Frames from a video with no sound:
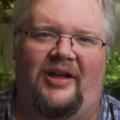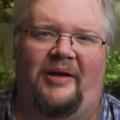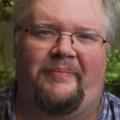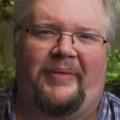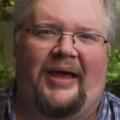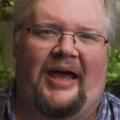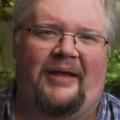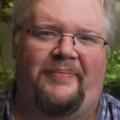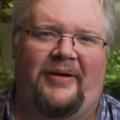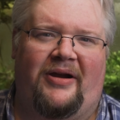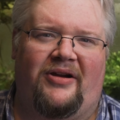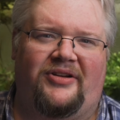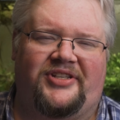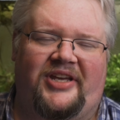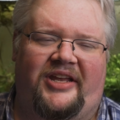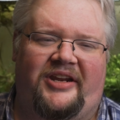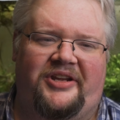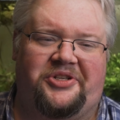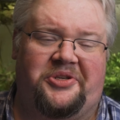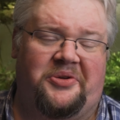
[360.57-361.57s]
a bad
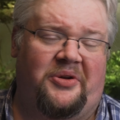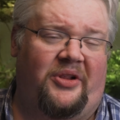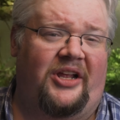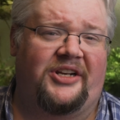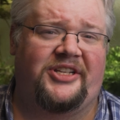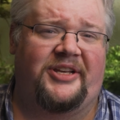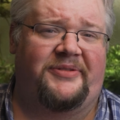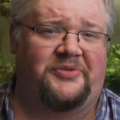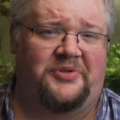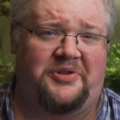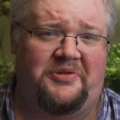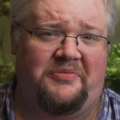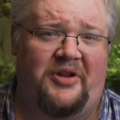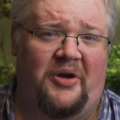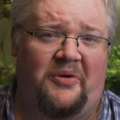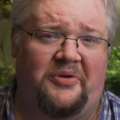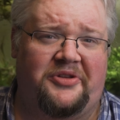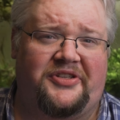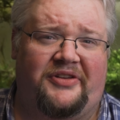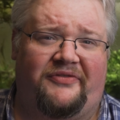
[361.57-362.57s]
parasite issue, and a lot of times when you
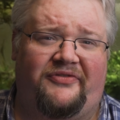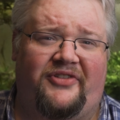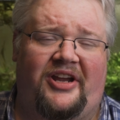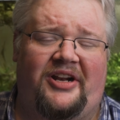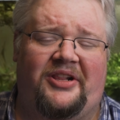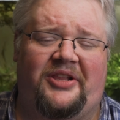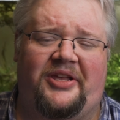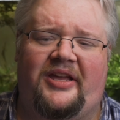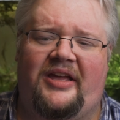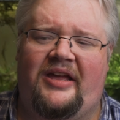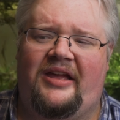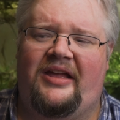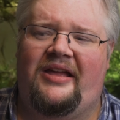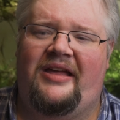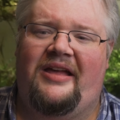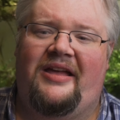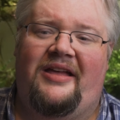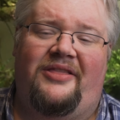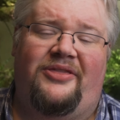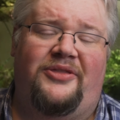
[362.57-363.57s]
notice it finally,
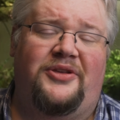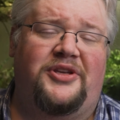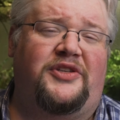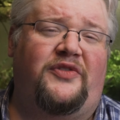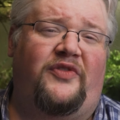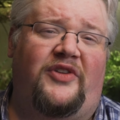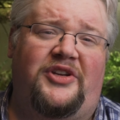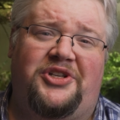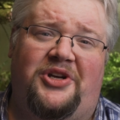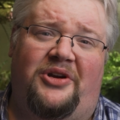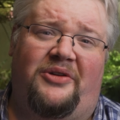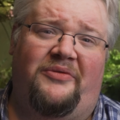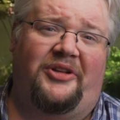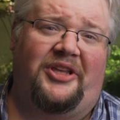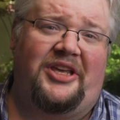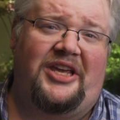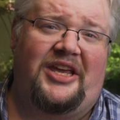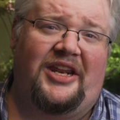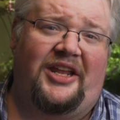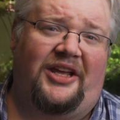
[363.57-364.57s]
those fish aren't
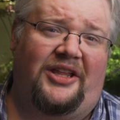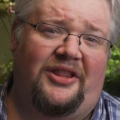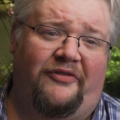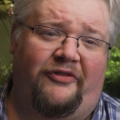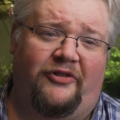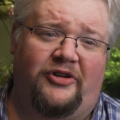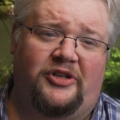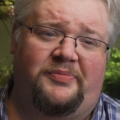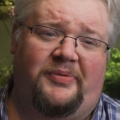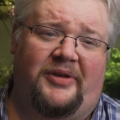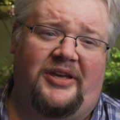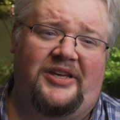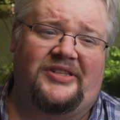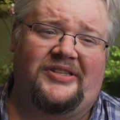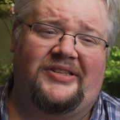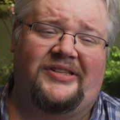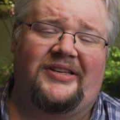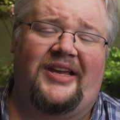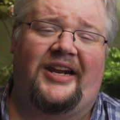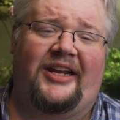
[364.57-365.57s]
really eating in the first
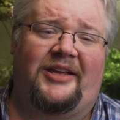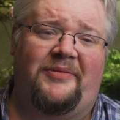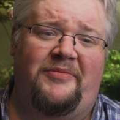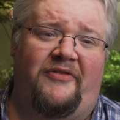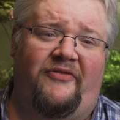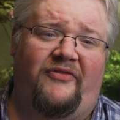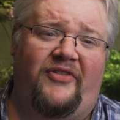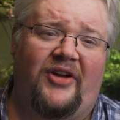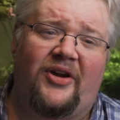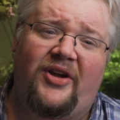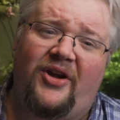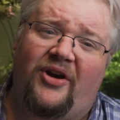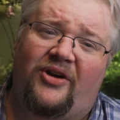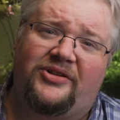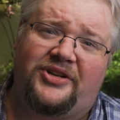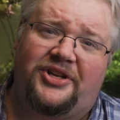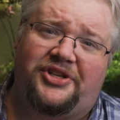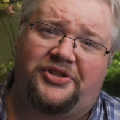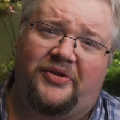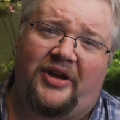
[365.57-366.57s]
place, and it can be very
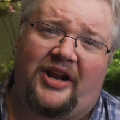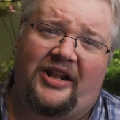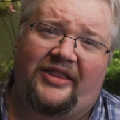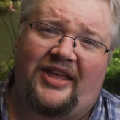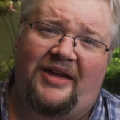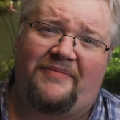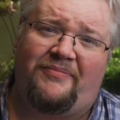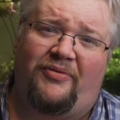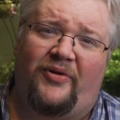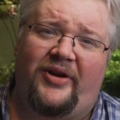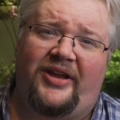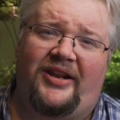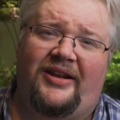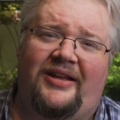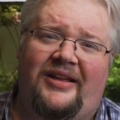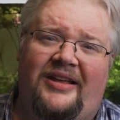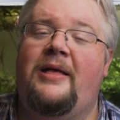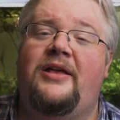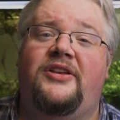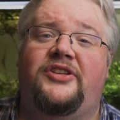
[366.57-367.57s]
hard to treat at that point.
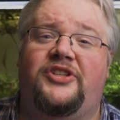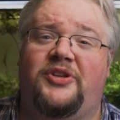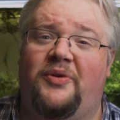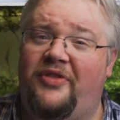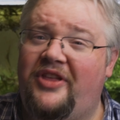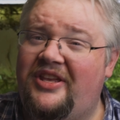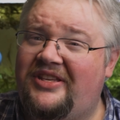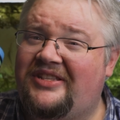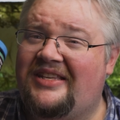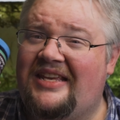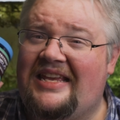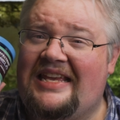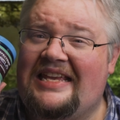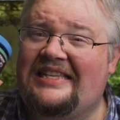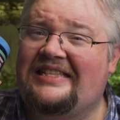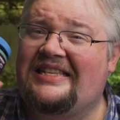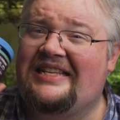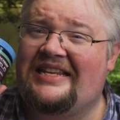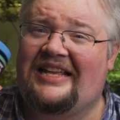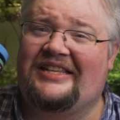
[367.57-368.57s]
So this
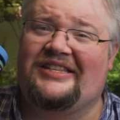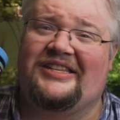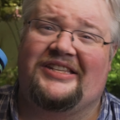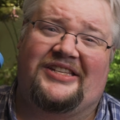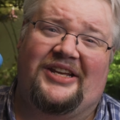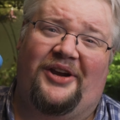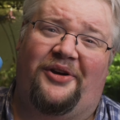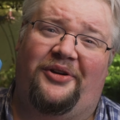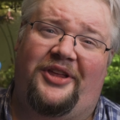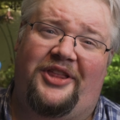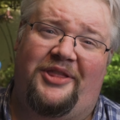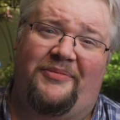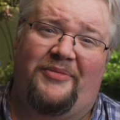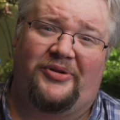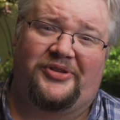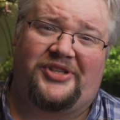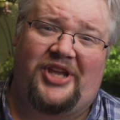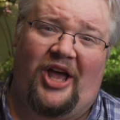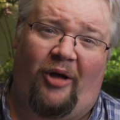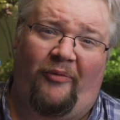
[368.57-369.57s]
isn't necessarily the
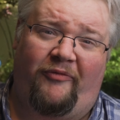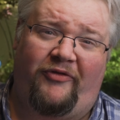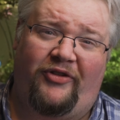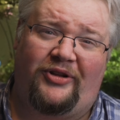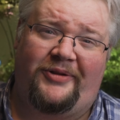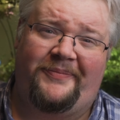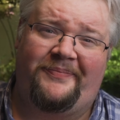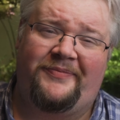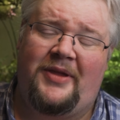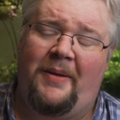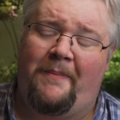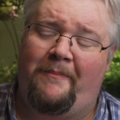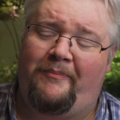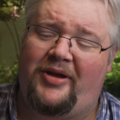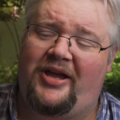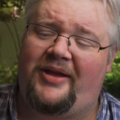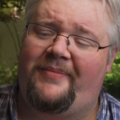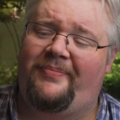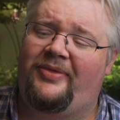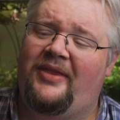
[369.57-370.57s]
most helpful,
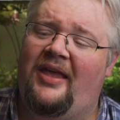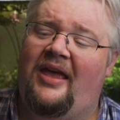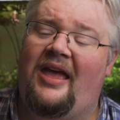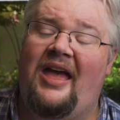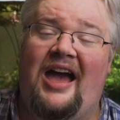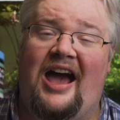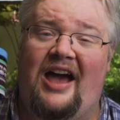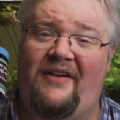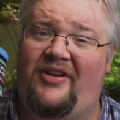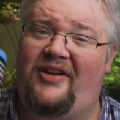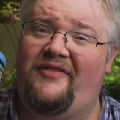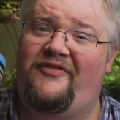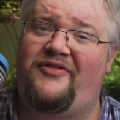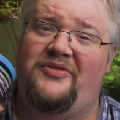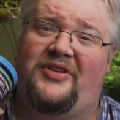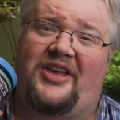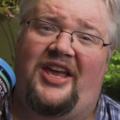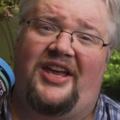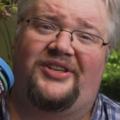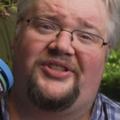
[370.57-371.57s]
but I've had a
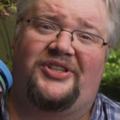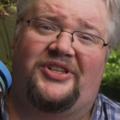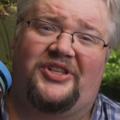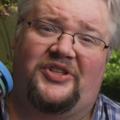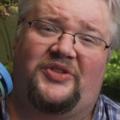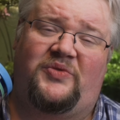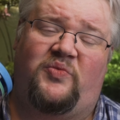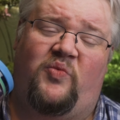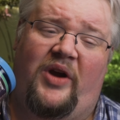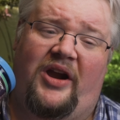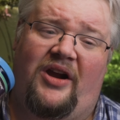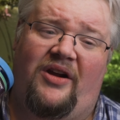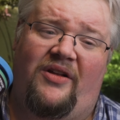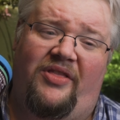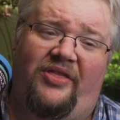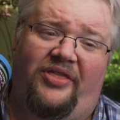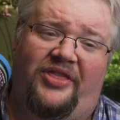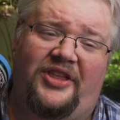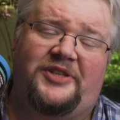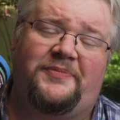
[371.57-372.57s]
few cases
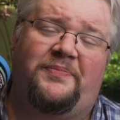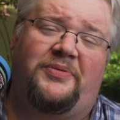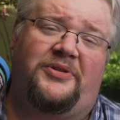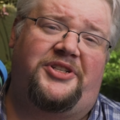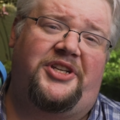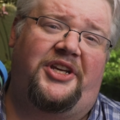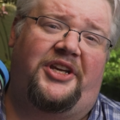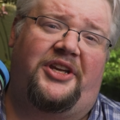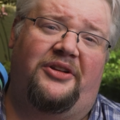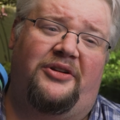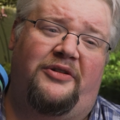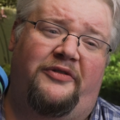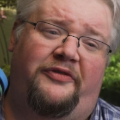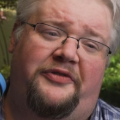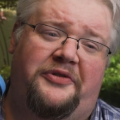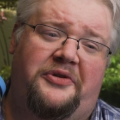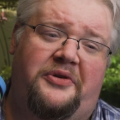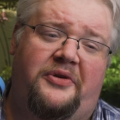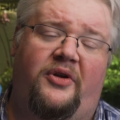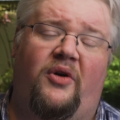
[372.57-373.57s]
where this particular
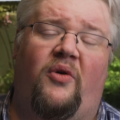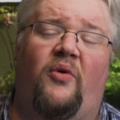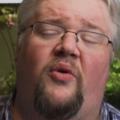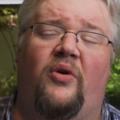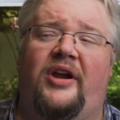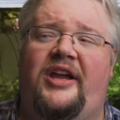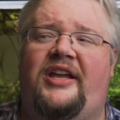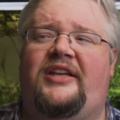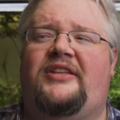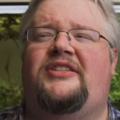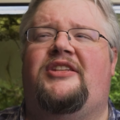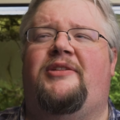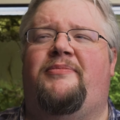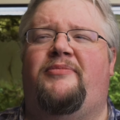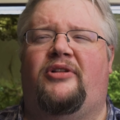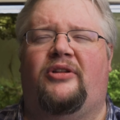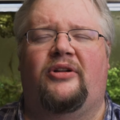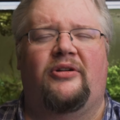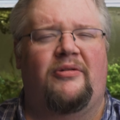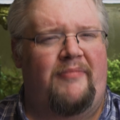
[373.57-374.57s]
food or a
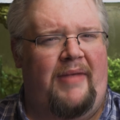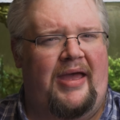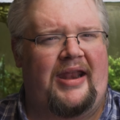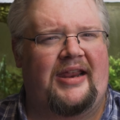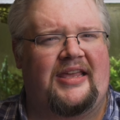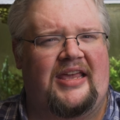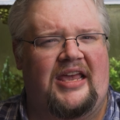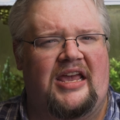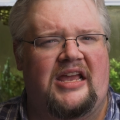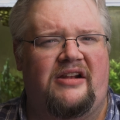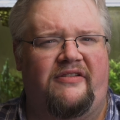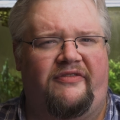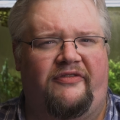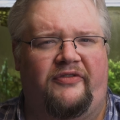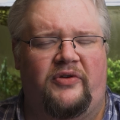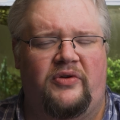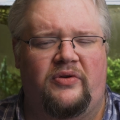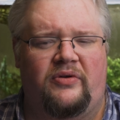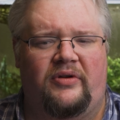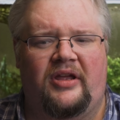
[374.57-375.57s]
similar medicated
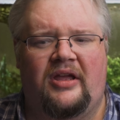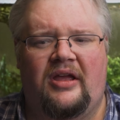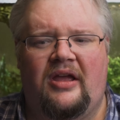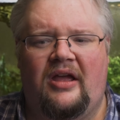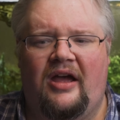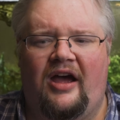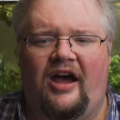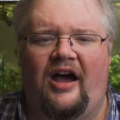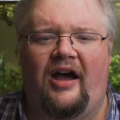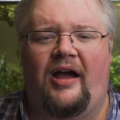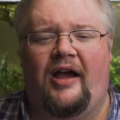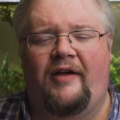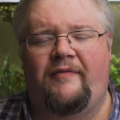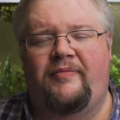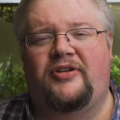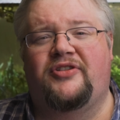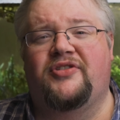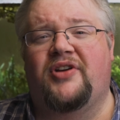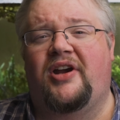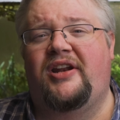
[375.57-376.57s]
food, uh, I've
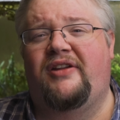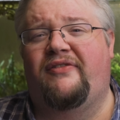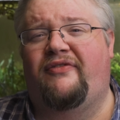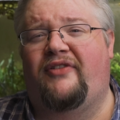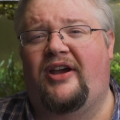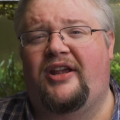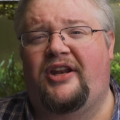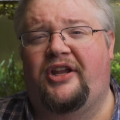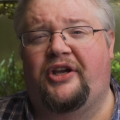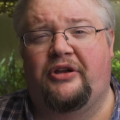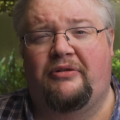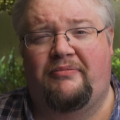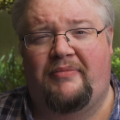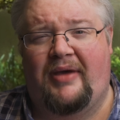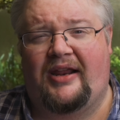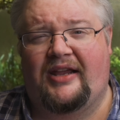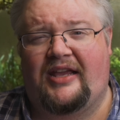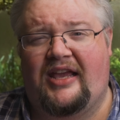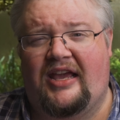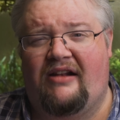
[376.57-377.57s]
been trying to find a good
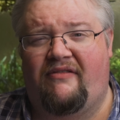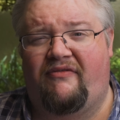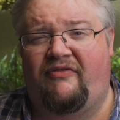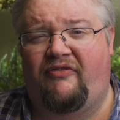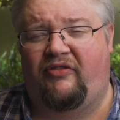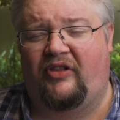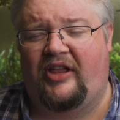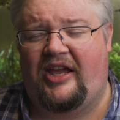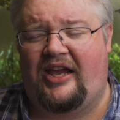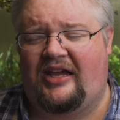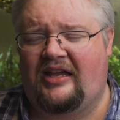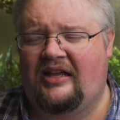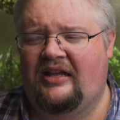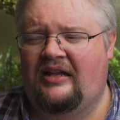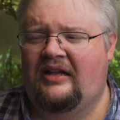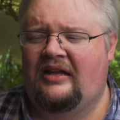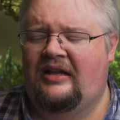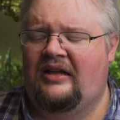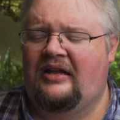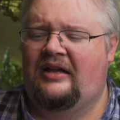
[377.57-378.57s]
medicated flake,
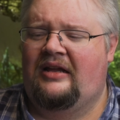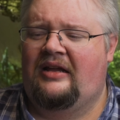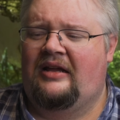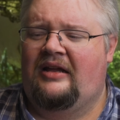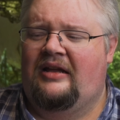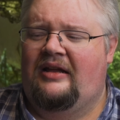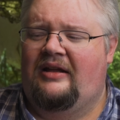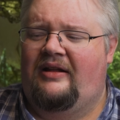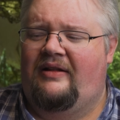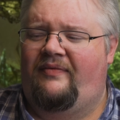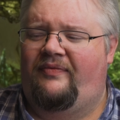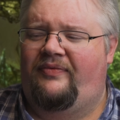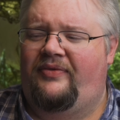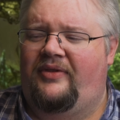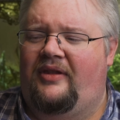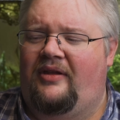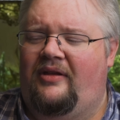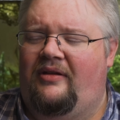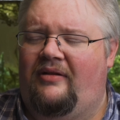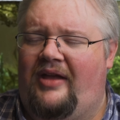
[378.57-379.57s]

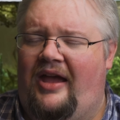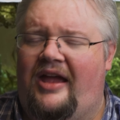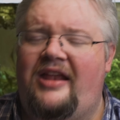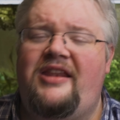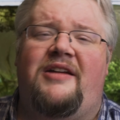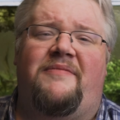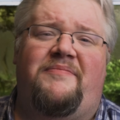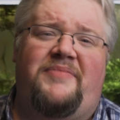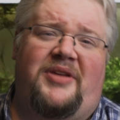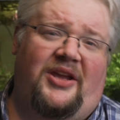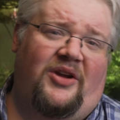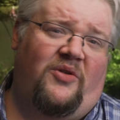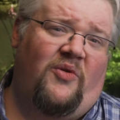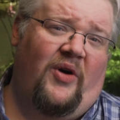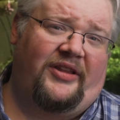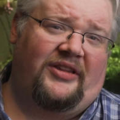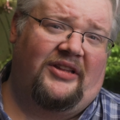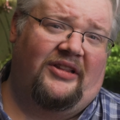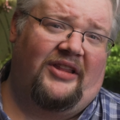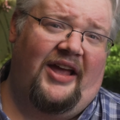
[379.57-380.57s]
end up being
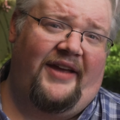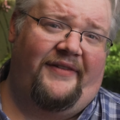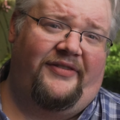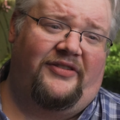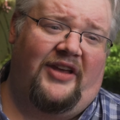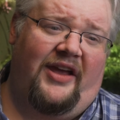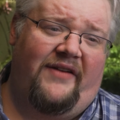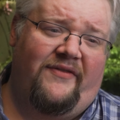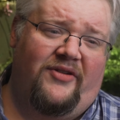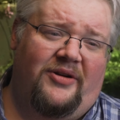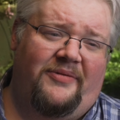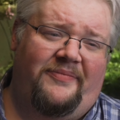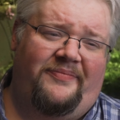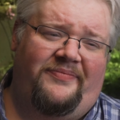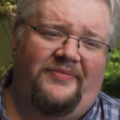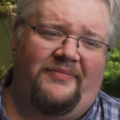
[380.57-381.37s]
quite the lifesaver.